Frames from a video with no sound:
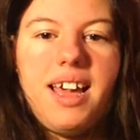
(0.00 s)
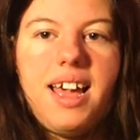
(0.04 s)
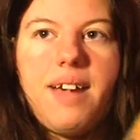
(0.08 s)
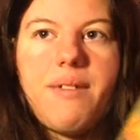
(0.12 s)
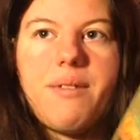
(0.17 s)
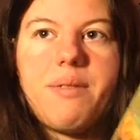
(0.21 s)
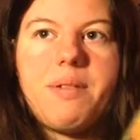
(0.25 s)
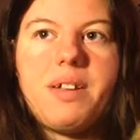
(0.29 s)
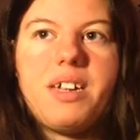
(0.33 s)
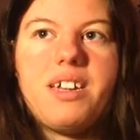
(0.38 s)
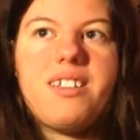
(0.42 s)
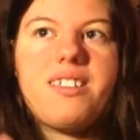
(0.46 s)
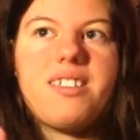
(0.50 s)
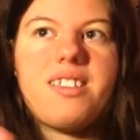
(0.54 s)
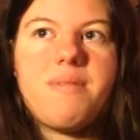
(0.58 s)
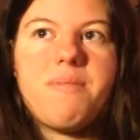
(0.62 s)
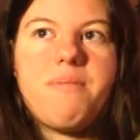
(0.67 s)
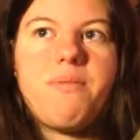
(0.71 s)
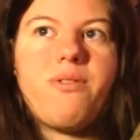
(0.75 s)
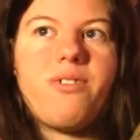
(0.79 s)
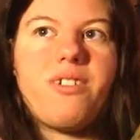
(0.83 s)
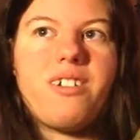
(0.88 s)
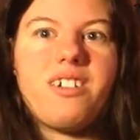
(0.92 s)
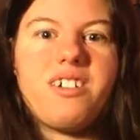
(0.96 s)
everybody is
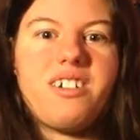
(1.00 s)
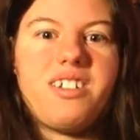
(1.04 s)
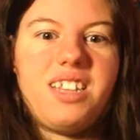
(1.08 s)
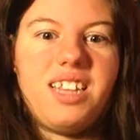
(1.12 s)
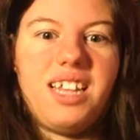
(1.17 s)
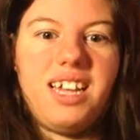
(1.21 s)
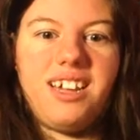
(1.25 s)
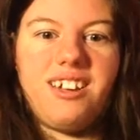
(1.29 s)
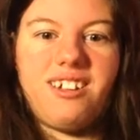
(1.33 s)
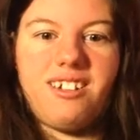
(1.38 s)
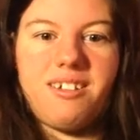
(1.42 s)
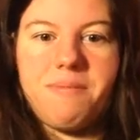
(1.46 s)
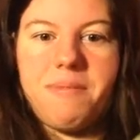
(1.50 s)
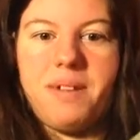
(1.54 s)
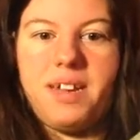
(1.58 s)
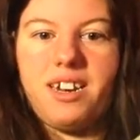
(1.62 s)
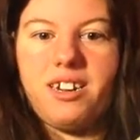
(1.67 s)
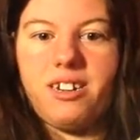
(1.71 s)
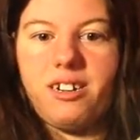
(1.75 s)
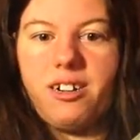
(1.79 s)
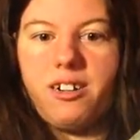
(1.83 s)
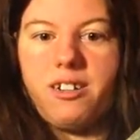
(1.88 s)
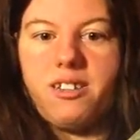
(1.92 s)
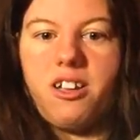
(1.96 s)
important to the other
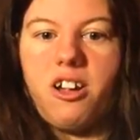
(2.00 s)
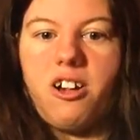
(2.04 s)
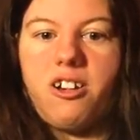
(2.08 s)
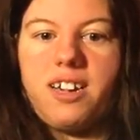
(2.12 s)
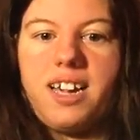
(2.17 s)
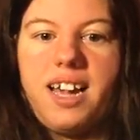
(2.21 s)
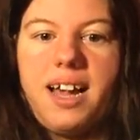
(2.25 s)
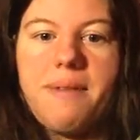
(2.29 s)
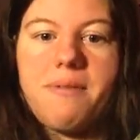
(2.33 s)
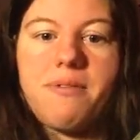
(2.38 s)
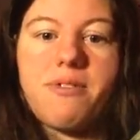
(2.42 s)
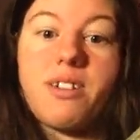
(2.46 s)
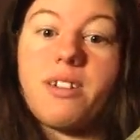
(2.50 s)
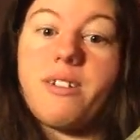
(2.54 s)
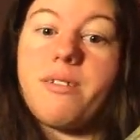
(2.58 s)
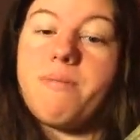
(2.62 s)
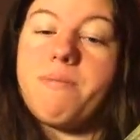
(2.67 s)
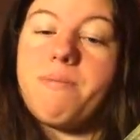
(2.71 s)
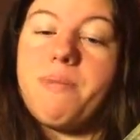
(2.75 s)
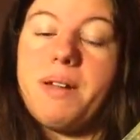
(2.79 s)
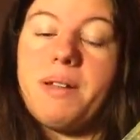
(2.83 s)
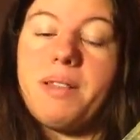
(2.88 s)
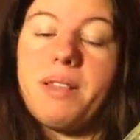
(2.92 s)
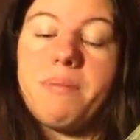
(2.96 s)
competitors are captured
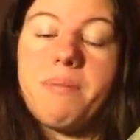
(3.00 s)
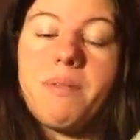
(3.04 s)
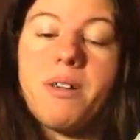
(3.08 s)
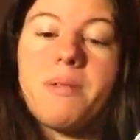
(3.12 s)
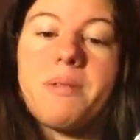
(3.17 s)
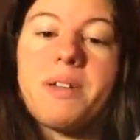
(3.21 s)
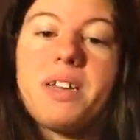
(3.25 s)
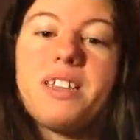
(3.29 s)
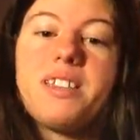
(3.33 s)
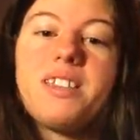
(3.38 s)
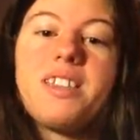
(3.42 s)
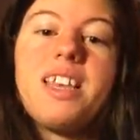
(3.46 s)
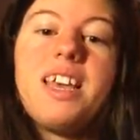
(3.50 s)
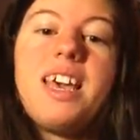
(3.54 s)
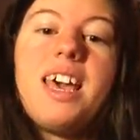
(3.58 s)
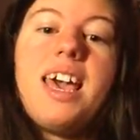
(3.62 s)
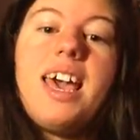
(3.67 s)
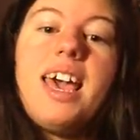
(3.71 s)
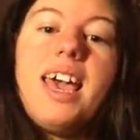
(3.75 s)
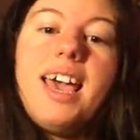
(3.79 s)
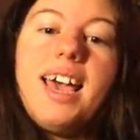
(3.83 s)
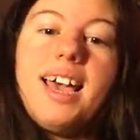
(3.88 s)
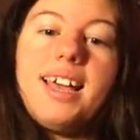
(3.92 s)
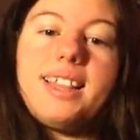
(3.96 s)
by the mermaids
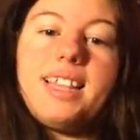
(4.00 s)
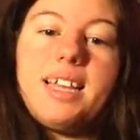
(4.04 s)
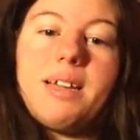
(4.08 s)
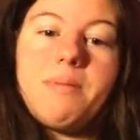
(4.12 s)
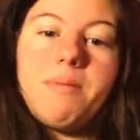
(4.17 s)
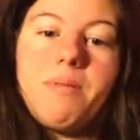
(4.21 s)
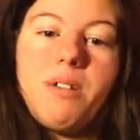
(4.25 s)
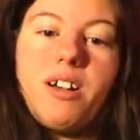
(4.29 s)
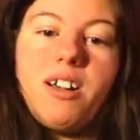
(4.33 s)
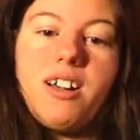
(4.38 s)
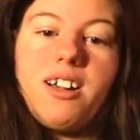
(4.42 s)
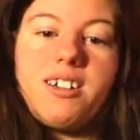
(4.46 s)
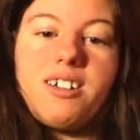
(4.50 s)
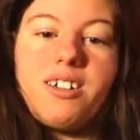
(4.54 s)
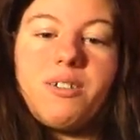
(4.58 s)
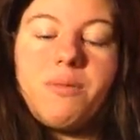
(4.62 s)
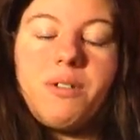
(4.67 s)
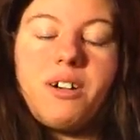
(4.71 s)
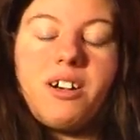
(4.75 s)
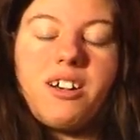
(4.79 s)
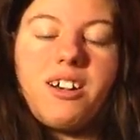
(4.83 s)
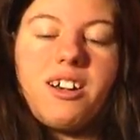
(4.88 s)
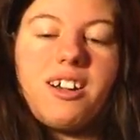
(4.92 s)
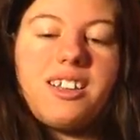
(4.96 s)
and they are brought
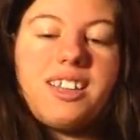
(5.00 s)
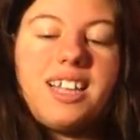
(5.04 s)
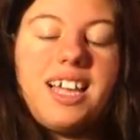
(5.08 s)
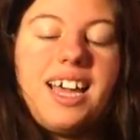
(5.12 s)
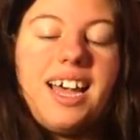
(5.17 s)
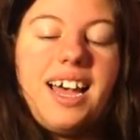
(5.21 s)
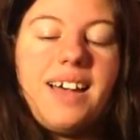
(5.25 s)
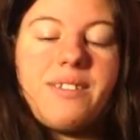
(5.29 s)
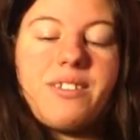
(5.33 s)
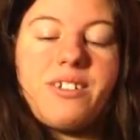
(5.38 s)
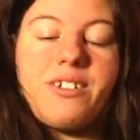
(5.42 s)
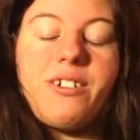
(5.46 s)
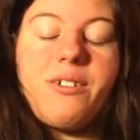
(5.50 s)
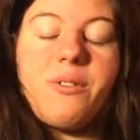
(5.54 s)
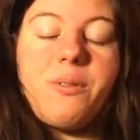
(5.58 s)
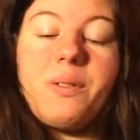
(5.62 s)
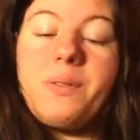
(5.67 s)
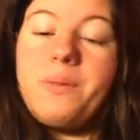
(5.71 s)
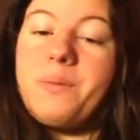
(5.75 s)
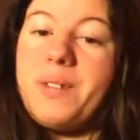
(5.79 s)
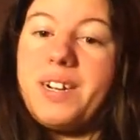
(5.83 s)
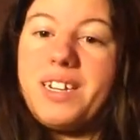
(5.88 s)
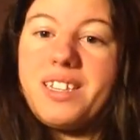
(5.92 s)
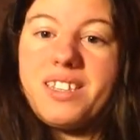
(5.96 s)
underwater and they have to go
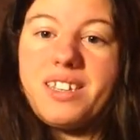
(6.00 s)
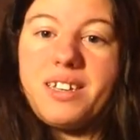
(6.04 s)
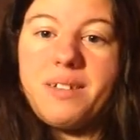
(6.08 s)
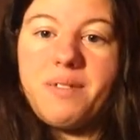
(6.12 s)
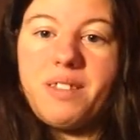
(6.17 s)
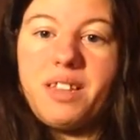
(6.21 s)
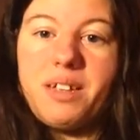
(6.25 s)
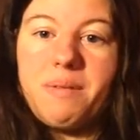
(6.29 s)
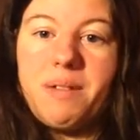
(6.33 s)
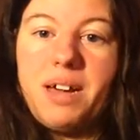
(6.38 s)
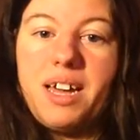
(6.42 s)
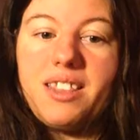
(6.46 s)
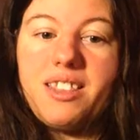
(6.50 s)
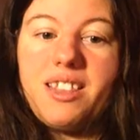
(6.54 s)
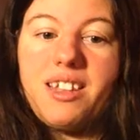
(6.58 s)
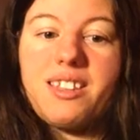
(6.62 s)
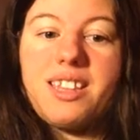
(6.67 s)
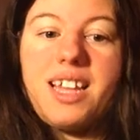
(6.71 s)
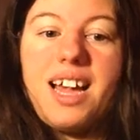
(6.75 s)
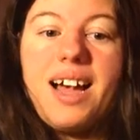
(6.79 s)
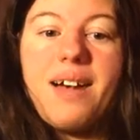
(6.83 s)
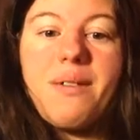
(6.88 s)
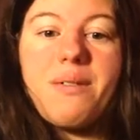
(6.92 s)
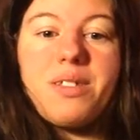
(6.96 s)
and rescue them. I
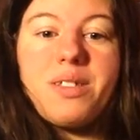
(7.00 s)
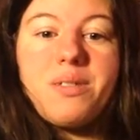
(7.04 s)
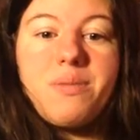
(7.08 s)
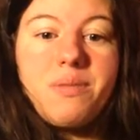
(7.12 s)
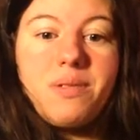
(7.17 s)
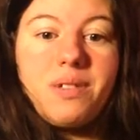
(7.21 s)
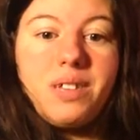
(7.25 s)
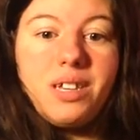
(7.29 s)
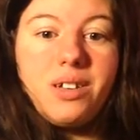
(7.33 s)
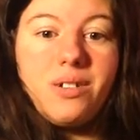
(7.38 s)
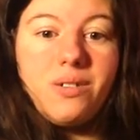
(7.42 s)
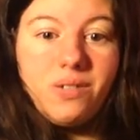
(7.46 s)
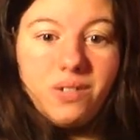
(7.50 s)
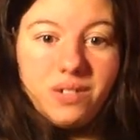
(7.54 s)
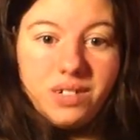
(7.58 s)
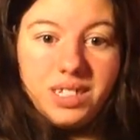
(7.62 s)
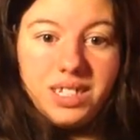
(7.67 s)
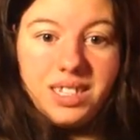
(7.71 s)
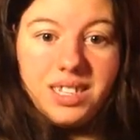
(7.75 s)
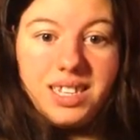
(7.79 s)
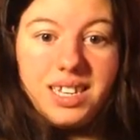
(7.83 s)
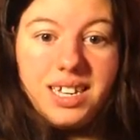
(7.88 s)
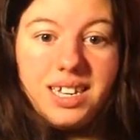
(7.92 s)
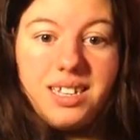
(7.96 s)
thought that was really cool
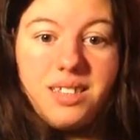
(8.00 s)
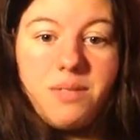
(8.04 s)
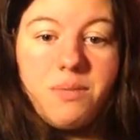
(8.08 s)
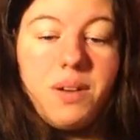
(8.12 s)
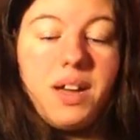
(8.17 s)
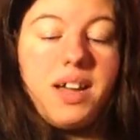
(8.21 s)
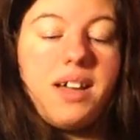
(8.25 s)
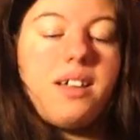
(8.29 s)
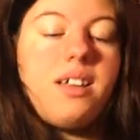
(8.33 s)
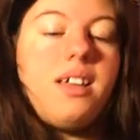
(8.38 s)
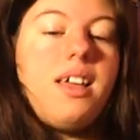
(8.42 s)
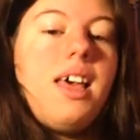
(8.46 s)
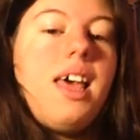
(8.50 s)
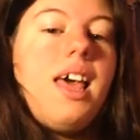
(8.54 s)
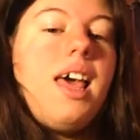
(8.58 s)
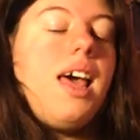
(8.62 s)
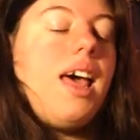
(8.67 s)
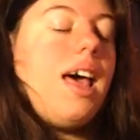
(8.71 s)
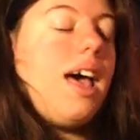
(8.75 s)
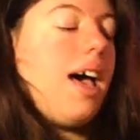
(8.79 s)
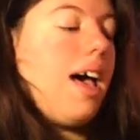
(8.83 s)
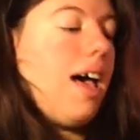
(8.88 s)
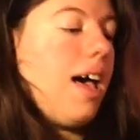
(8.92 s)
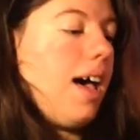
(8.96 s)
to see as well.
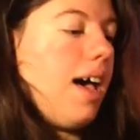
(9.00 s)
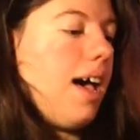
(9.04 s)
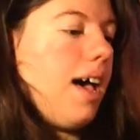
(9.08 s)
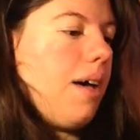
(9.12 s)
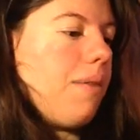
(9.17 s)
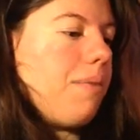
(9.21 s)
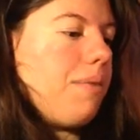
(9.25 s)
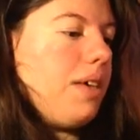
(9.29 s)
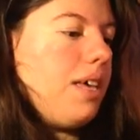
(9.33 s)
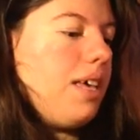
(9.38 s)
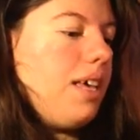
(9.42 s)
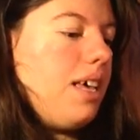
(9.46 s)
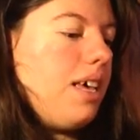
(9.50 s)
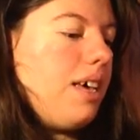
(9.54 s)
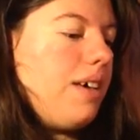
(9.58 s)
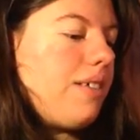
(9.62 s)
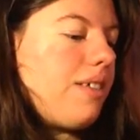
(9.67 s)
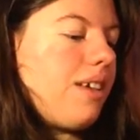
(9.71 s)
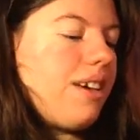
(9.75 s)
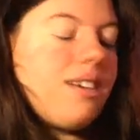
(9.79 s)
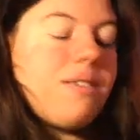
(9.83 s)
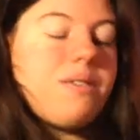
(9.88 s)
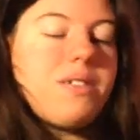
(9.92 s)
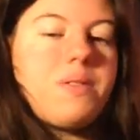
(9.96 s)
Um,
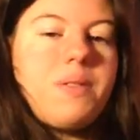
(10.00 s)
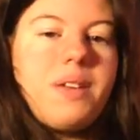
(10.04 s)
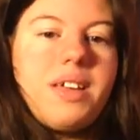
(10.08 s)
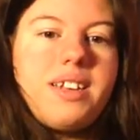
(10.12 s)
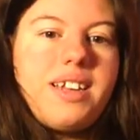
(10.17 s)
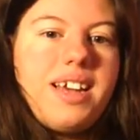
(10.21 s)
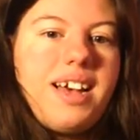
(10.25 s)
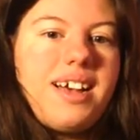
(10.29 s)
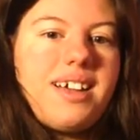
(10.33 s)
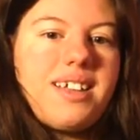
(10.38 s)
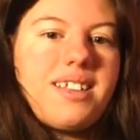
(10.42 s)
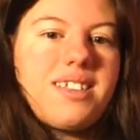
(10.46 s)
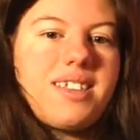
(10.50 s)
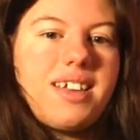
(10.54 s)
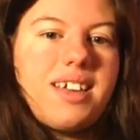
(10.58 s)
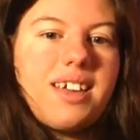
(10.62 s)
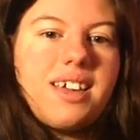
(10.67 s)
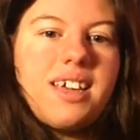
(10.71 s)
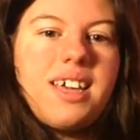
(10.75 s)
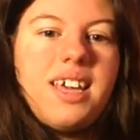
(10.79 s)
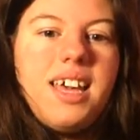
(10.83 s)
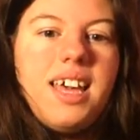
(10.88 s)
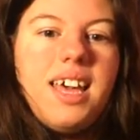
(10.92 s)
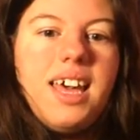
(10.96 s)
thought it was
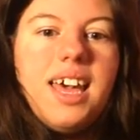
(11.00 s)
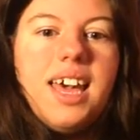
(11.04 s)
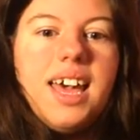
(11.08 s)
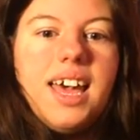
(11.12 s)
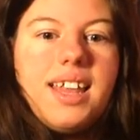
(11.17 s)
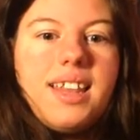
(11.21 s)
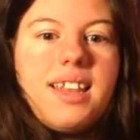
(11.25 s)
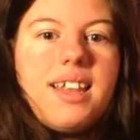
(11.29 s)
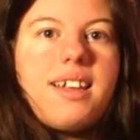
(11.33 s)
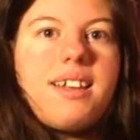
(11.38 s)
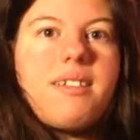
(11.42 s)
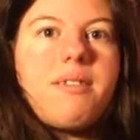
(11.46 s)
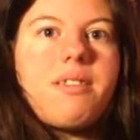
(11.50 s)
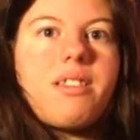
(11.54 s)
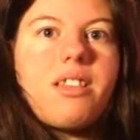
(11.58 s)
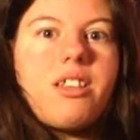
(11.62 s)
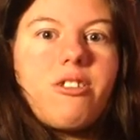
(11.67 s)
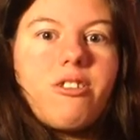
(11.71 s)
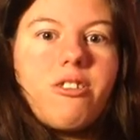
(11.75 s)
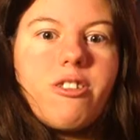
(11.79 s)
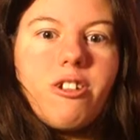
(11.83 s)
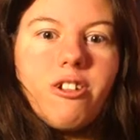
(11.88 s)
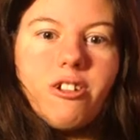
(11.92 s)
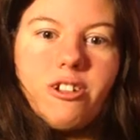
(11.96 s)
fantastic. And then
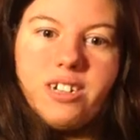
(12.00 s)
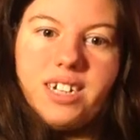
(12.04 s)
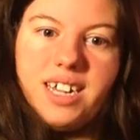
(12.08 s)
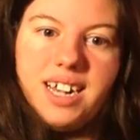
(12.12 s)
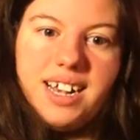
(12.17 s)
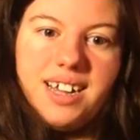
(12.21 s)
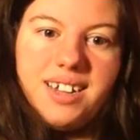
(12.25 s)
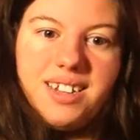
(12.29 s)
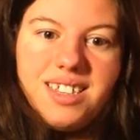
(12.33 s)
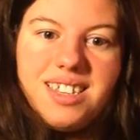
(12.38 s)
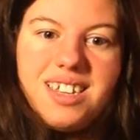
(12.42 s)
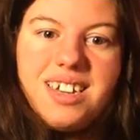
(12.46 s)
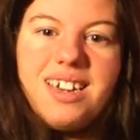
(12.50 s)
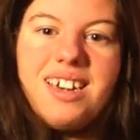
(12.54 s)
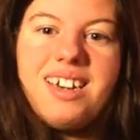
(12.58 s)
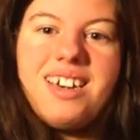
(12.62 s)
the third task